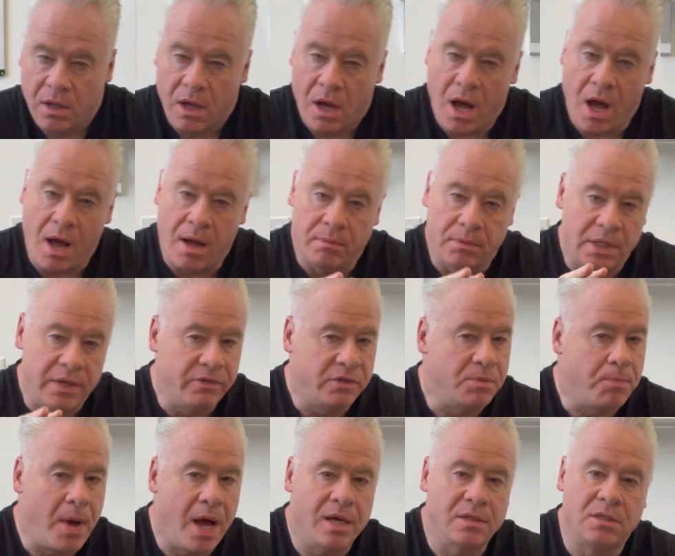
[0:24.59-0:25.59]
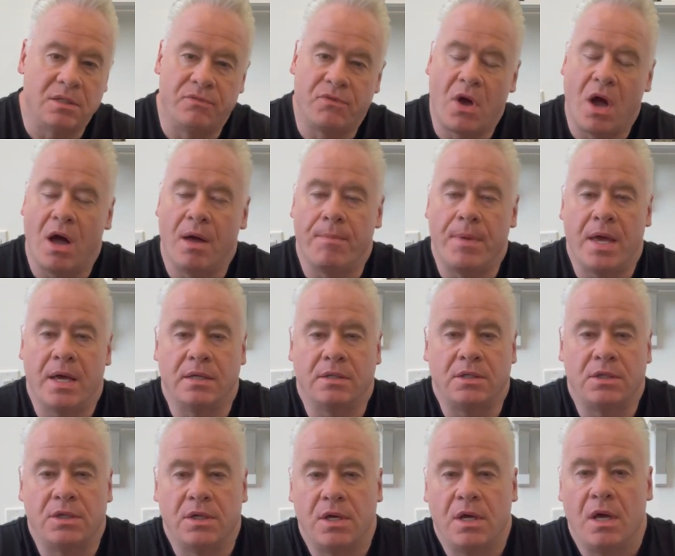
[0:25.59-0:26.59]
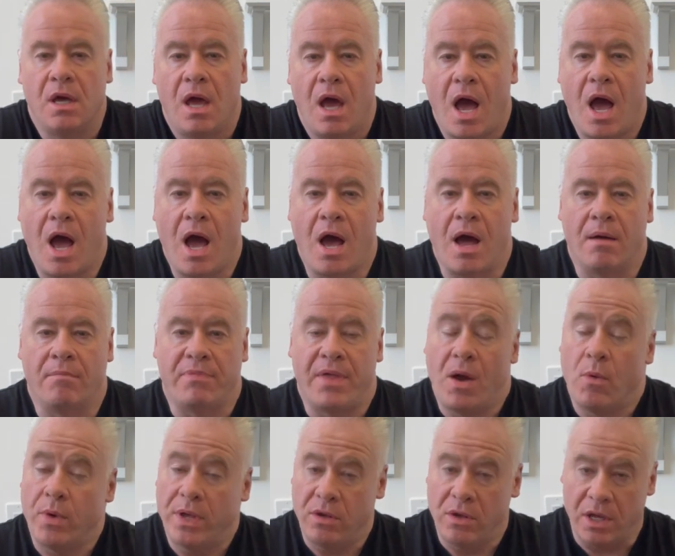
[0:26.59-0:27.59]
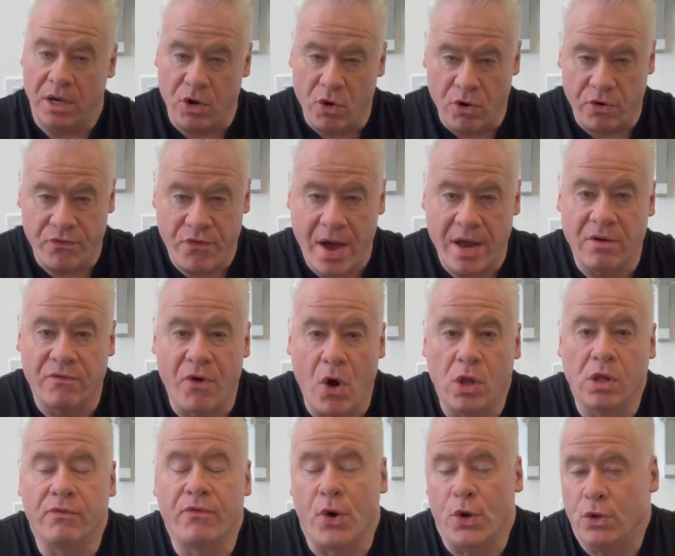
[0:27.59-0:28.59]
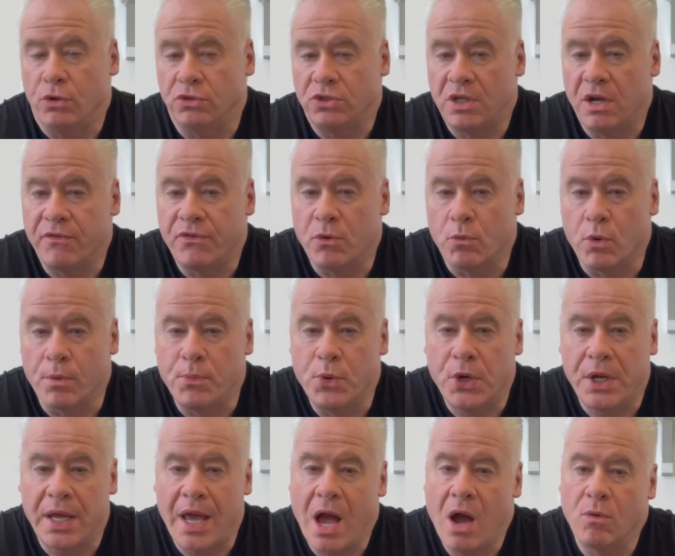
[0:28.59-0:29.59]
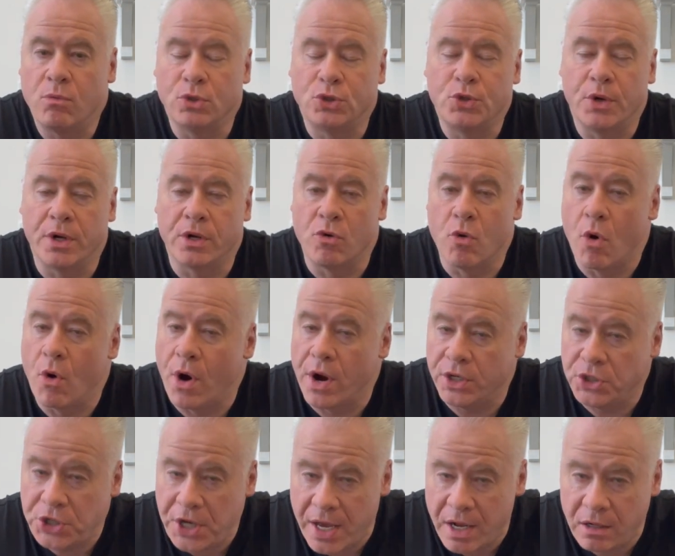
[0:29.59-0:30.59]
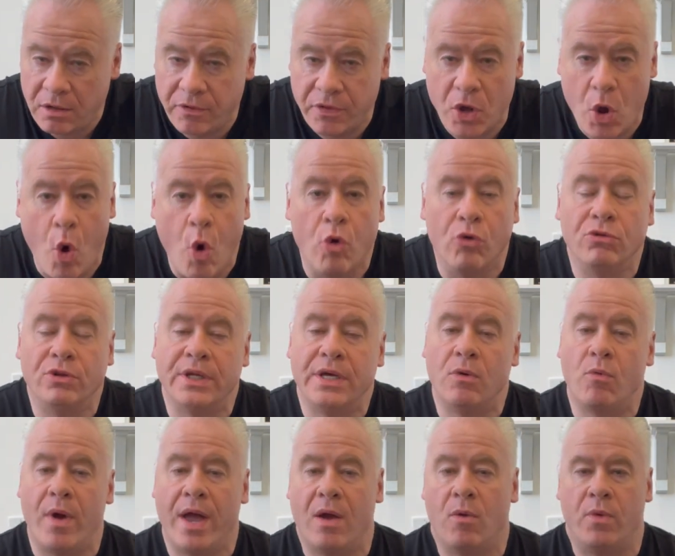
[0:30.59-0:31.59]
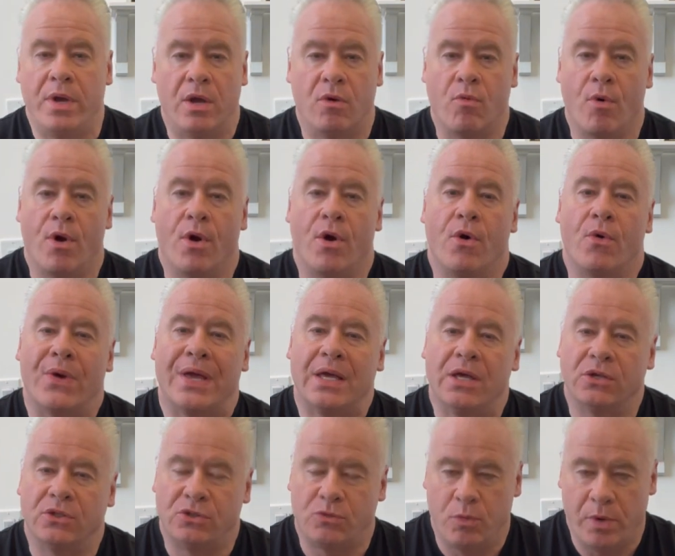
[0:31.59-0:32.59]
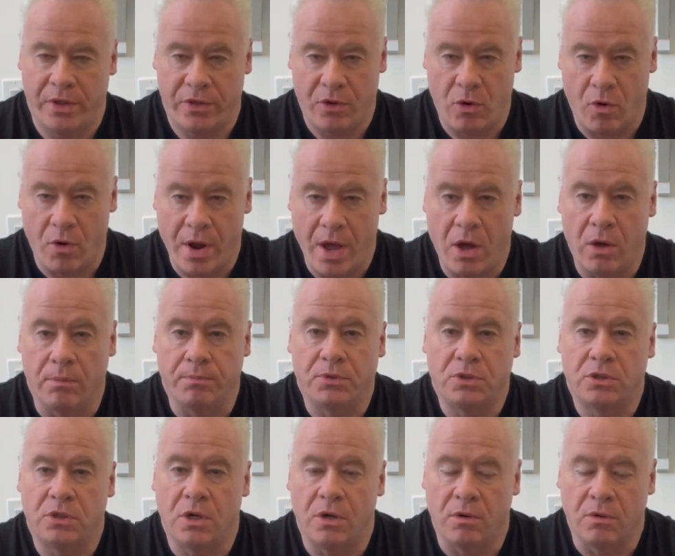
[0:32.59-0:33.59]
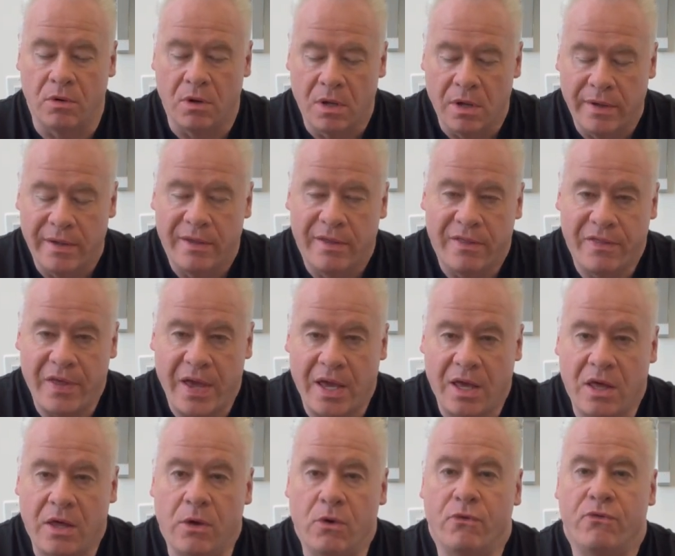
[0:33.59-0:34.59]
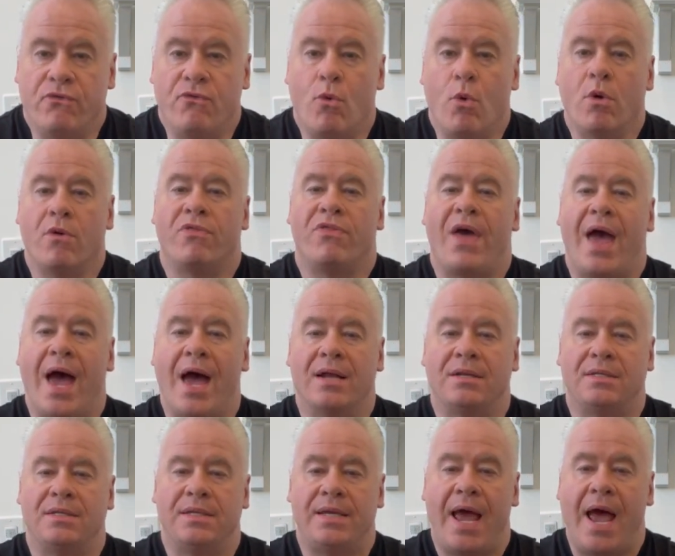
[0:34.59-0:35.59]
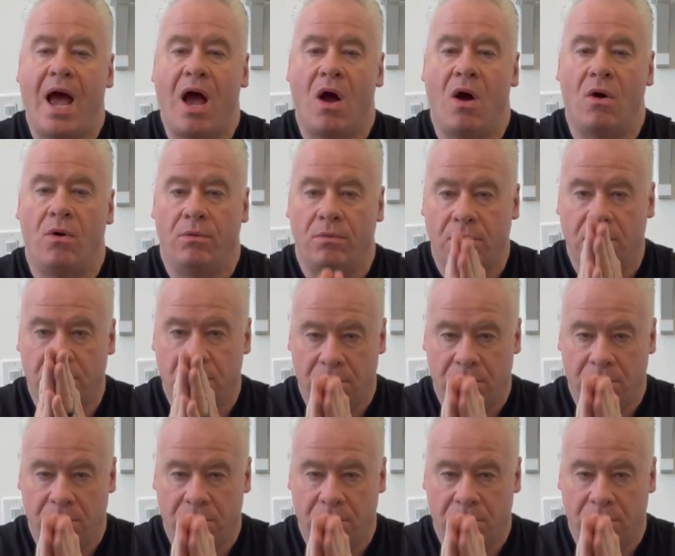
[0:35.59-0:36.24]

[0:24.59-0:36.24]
Leaves a positive comment. That way you get notified of all of our new stuff that we're putting out. We're trying to grow our channel. The only way we grow is with your help. So thank you for that. Now,